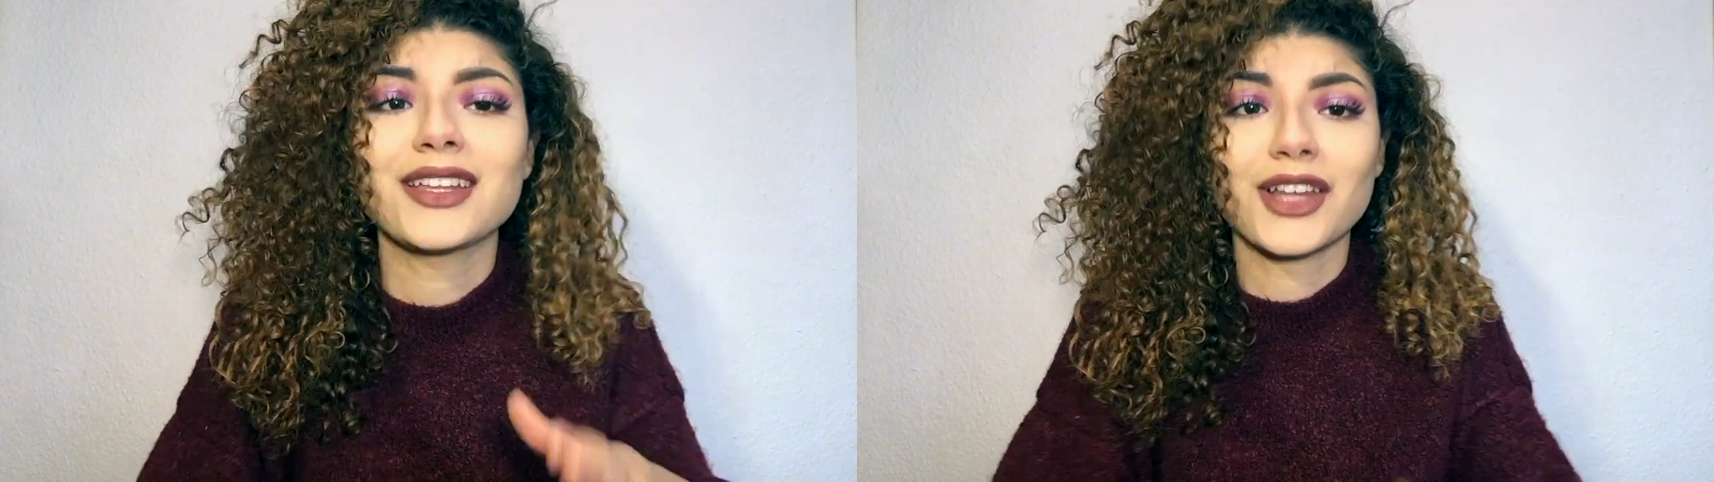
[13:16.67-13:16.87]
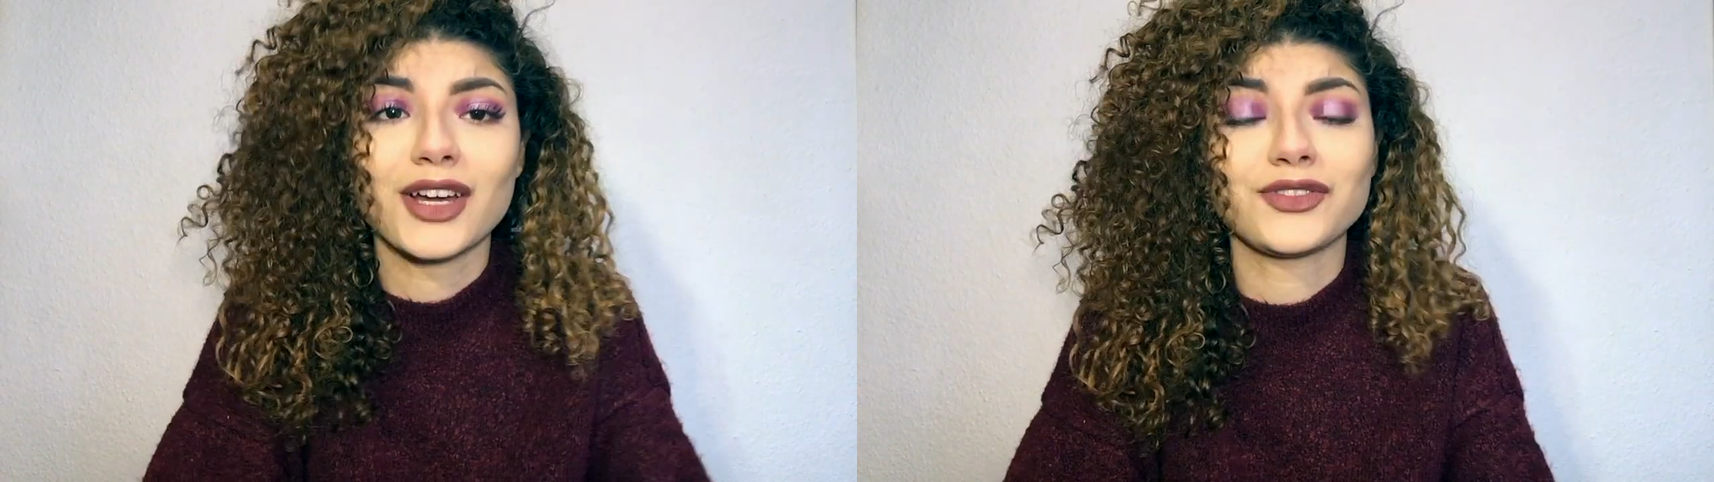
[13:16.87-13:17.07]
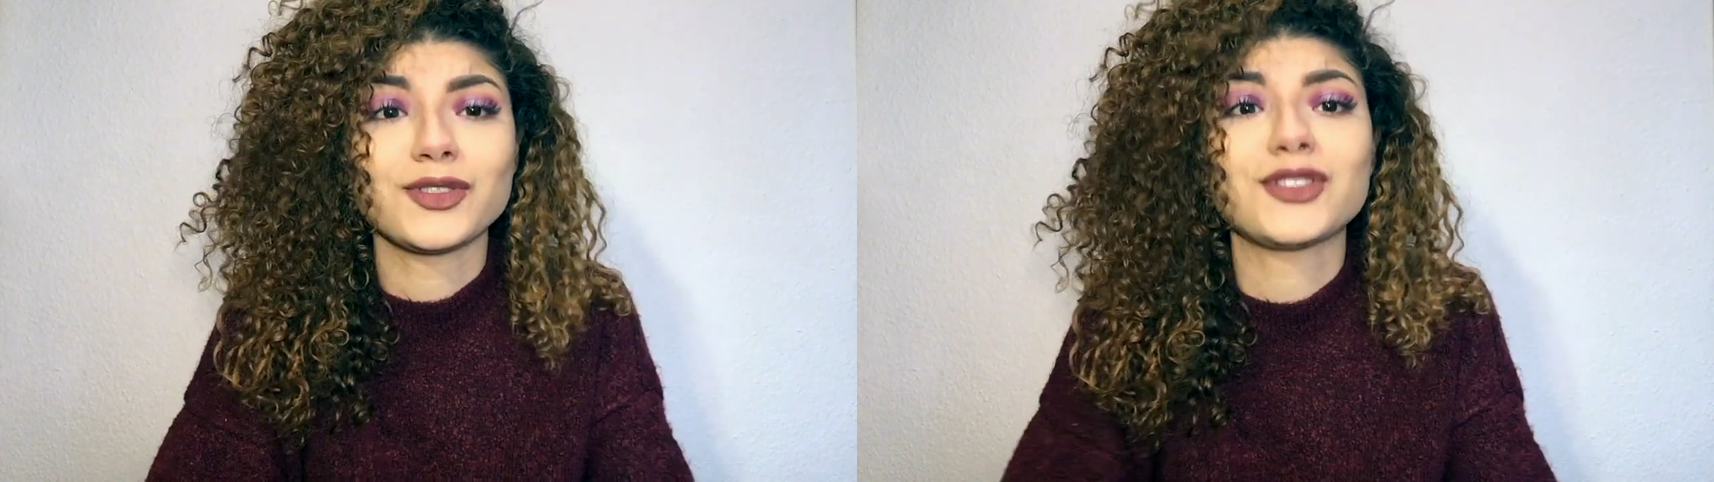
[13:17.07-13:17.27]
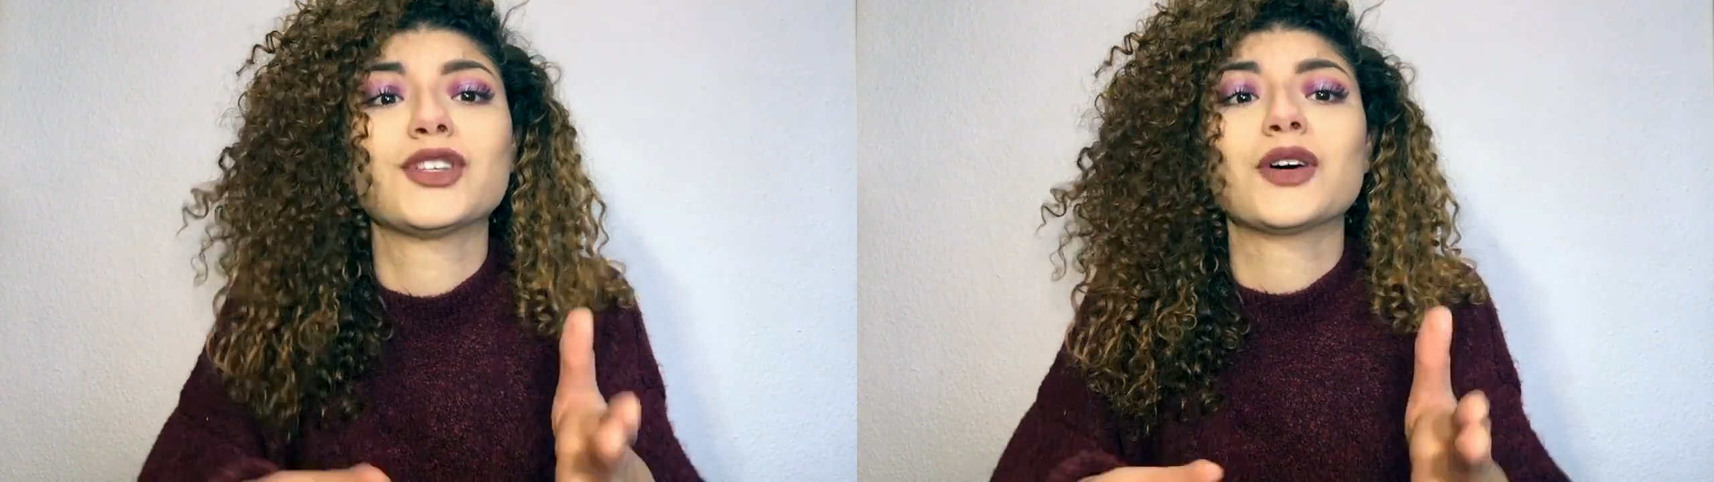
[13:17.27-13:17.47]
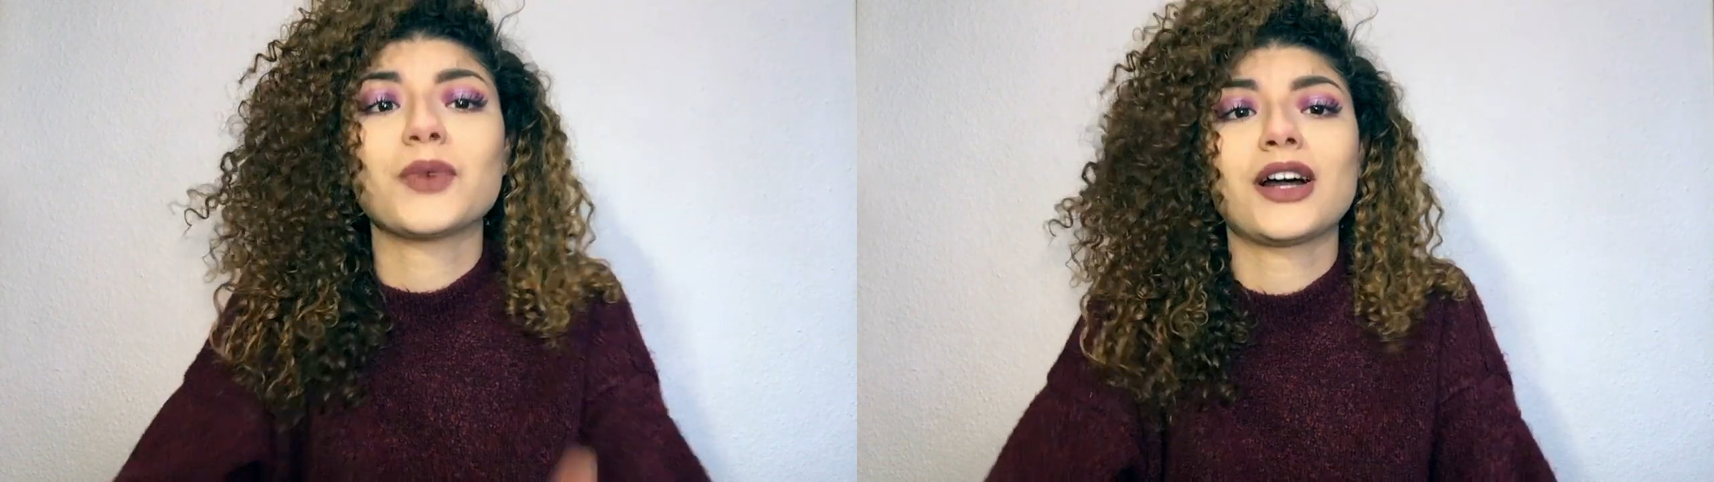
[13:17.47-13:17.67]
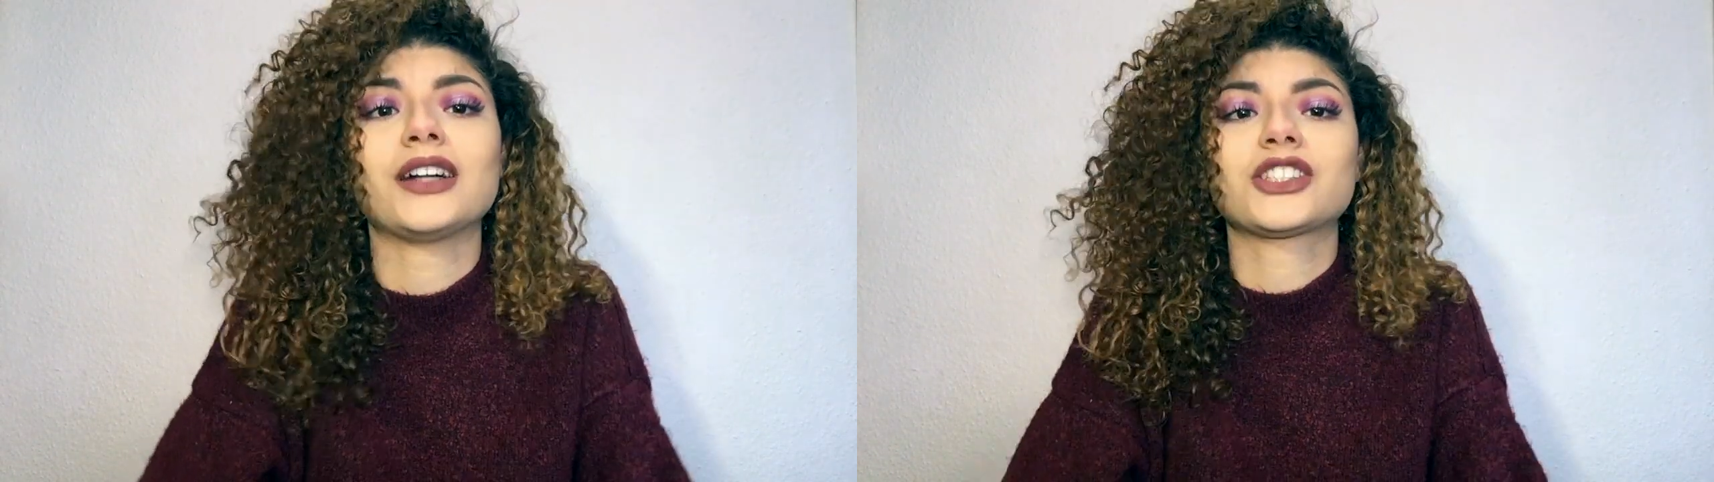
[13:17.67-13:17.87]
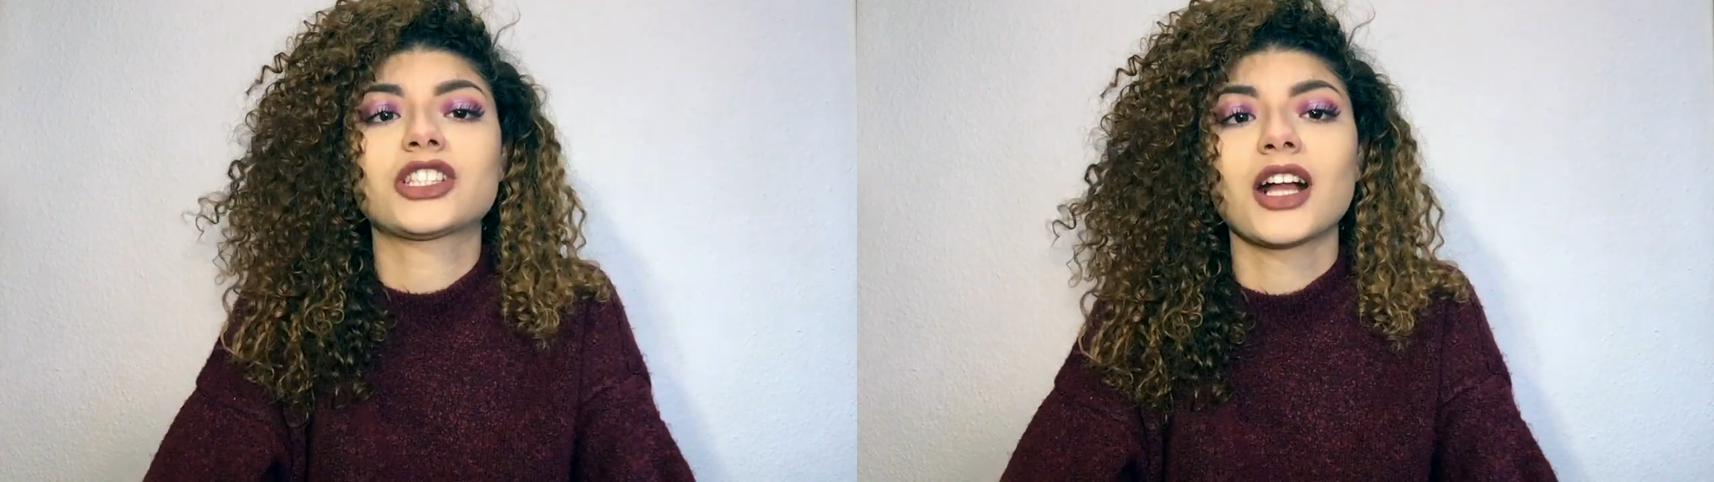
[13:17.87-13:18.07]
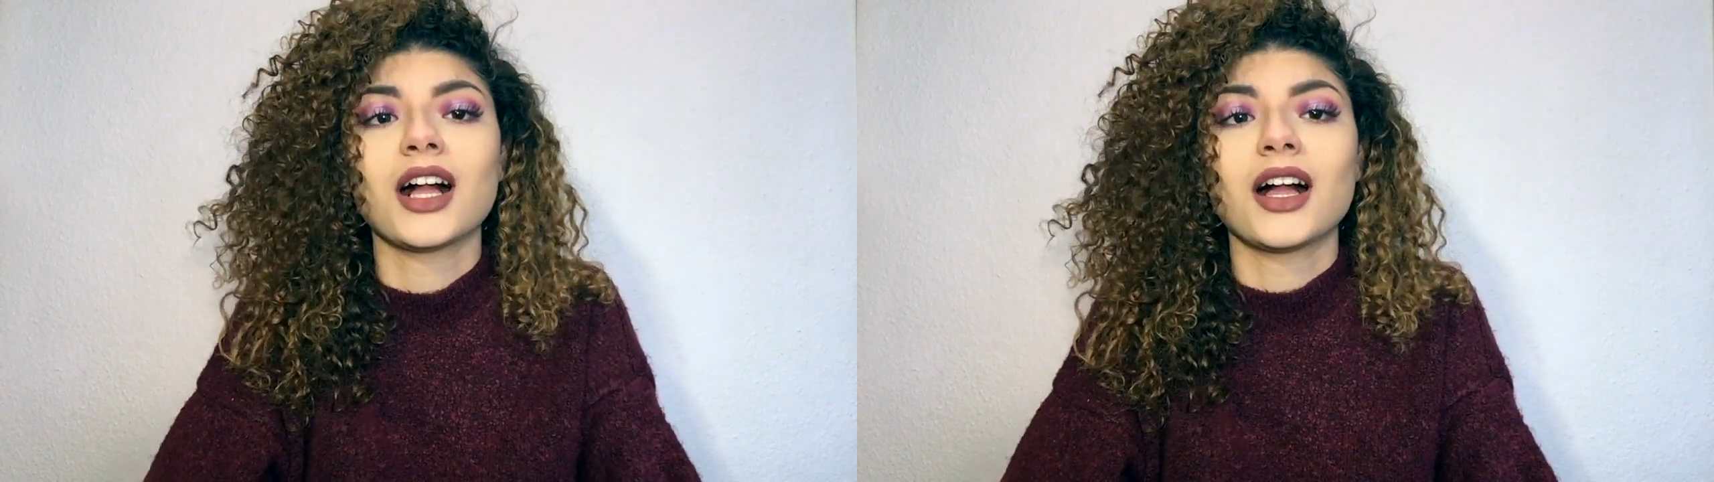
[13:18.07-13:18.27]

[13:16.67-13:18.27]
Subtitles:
love you so much,